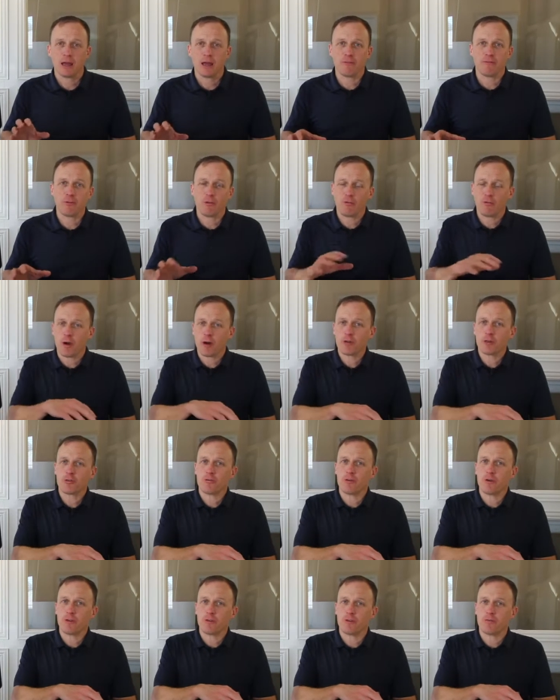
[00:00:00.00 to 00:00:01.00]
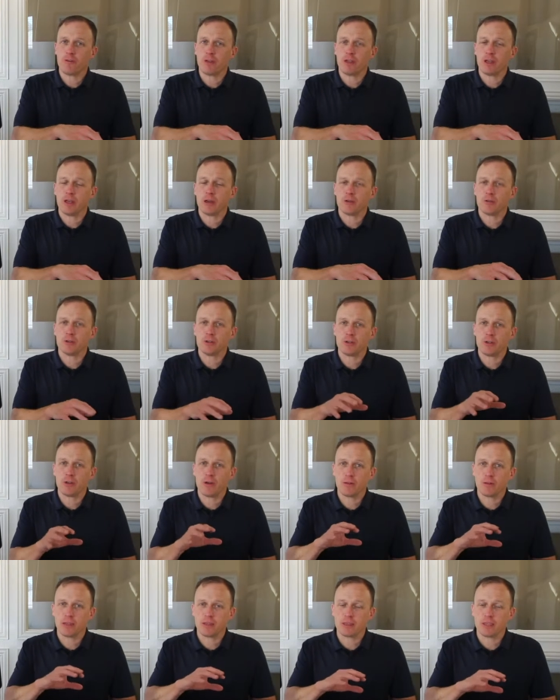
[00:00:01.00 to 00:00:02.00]
Uh, if you have watched our other videos,
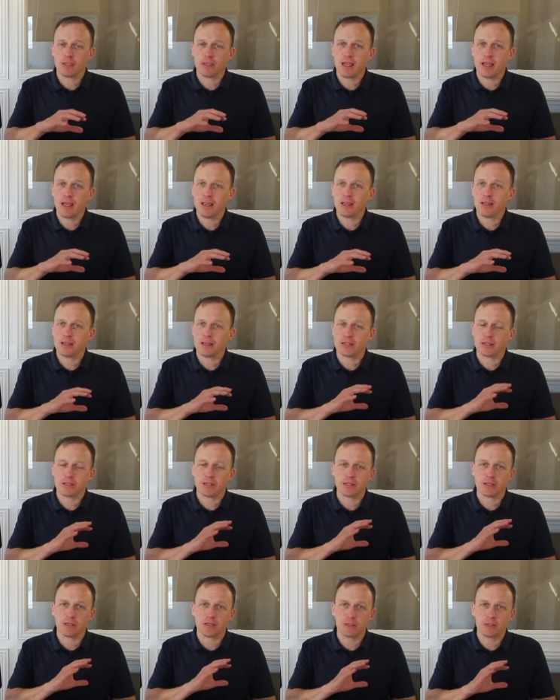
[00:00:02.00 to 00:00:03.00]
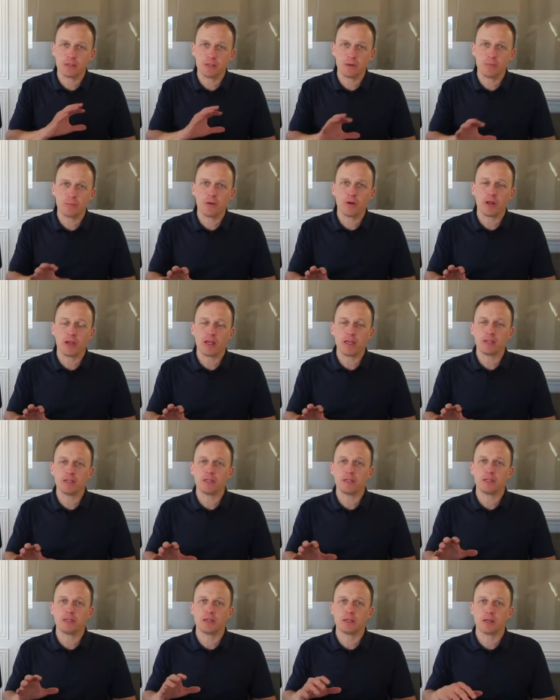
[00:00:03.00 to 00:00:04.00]
you know that the data is, is super
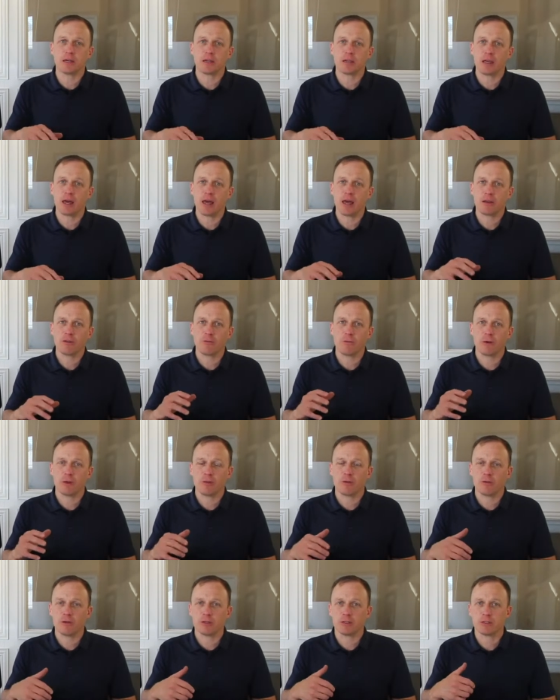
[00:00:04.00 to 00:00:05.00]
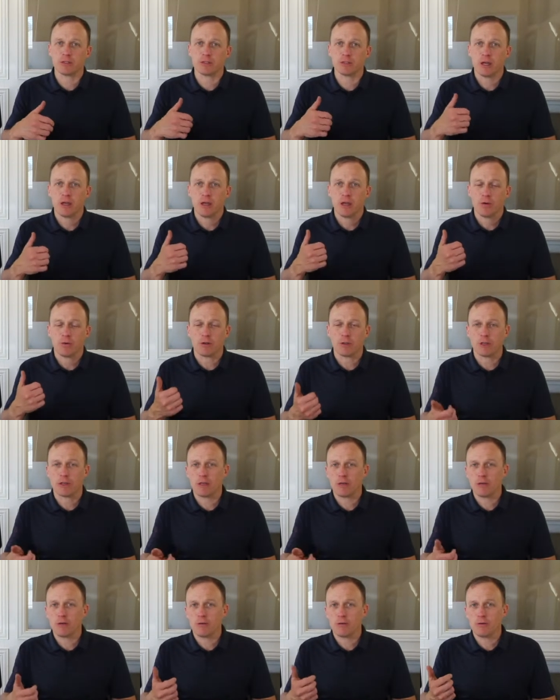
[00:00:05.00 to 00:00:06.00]
easy to collect, whether it's with
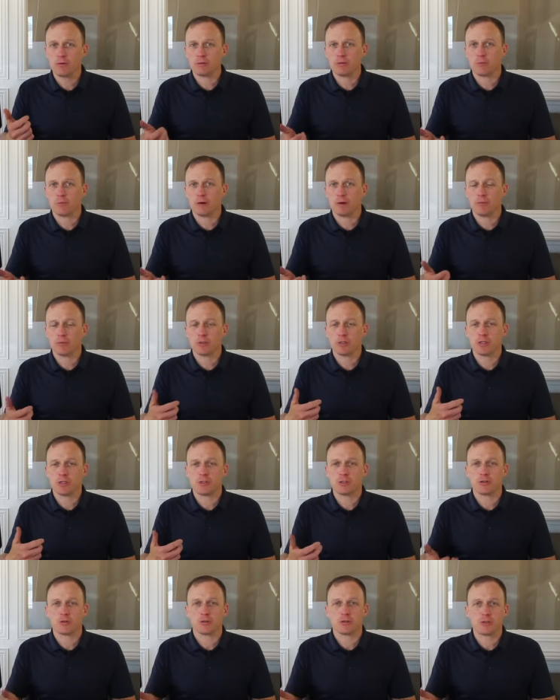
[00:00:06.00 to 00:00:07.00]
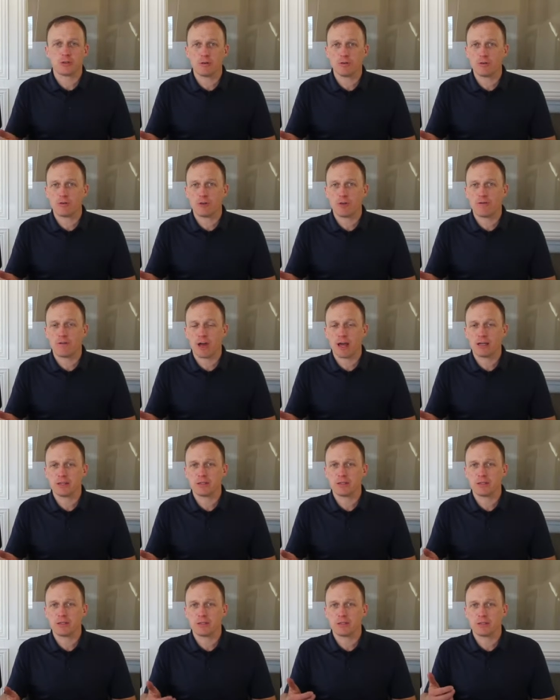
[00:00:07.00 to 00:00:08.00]
clickers or bubble sheets or student
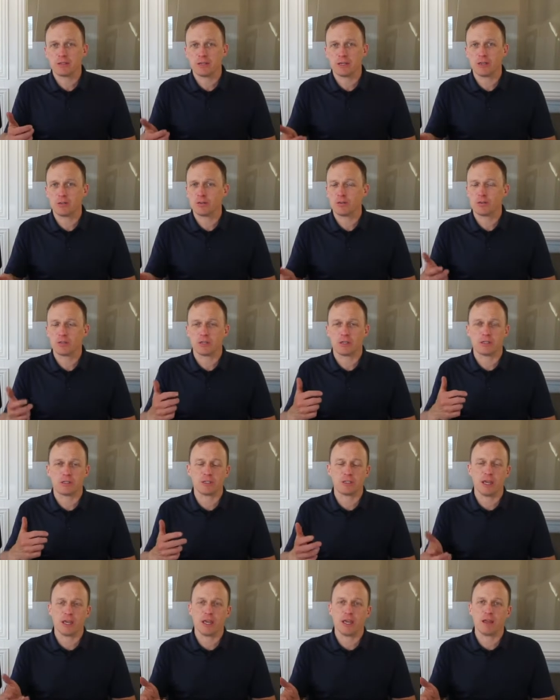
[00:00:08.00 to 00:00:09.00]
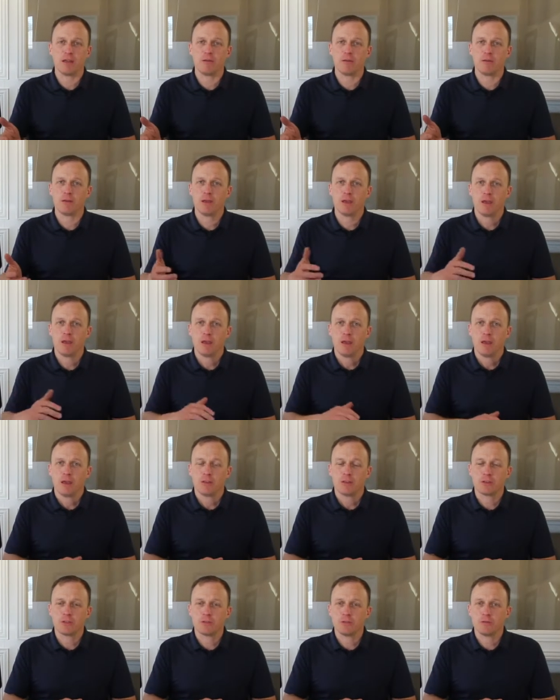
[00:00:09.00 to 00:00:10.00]
devices. Teachers can scan
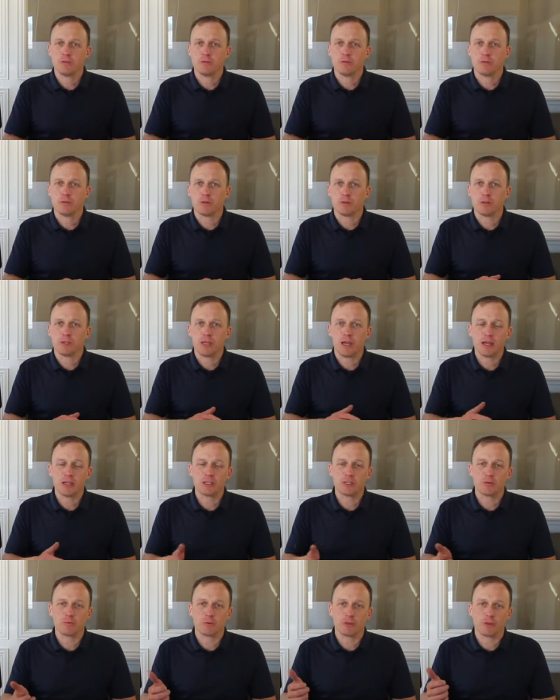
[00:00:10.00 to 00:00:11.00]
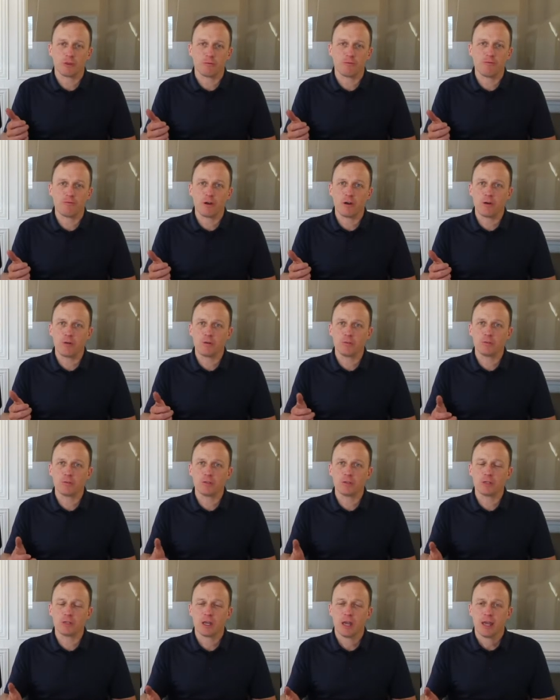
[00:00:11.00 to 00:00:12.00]
the student tests with their
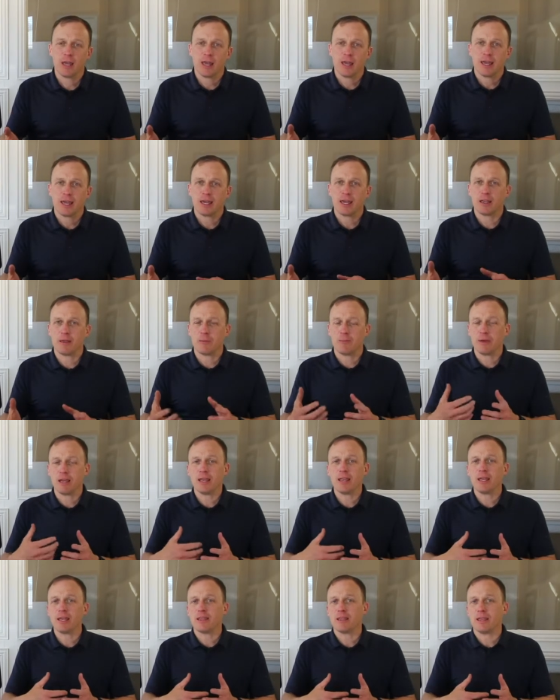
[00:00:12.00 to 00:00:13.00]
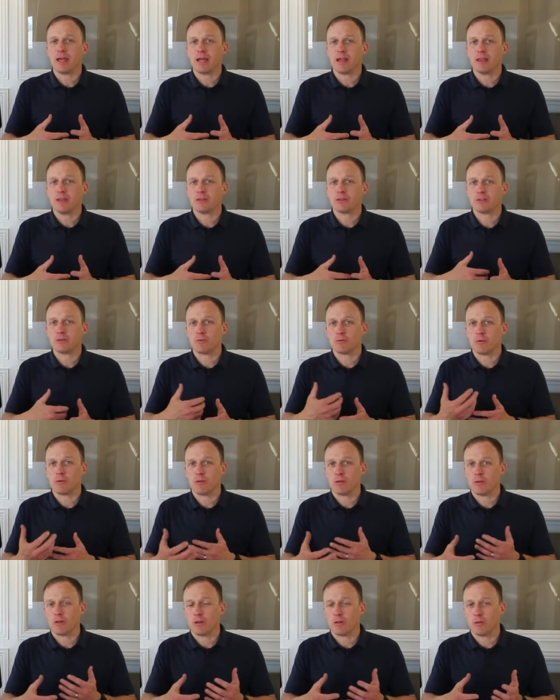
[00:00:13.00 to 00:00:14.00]
phones, get immediate data.
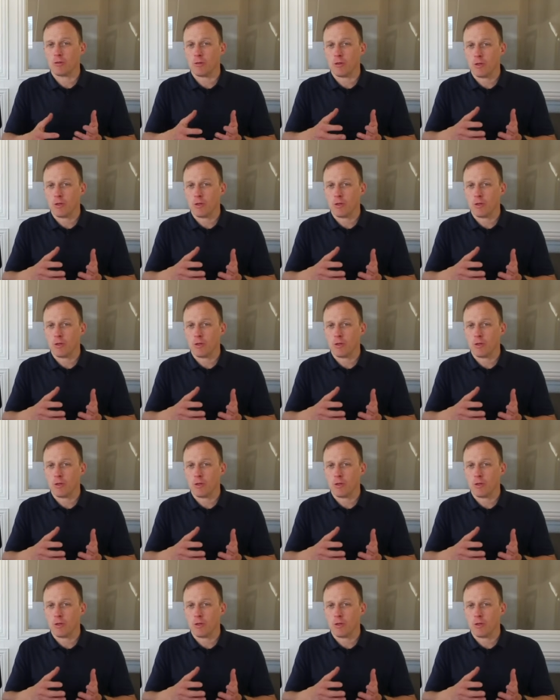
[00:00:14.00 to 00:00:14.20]
So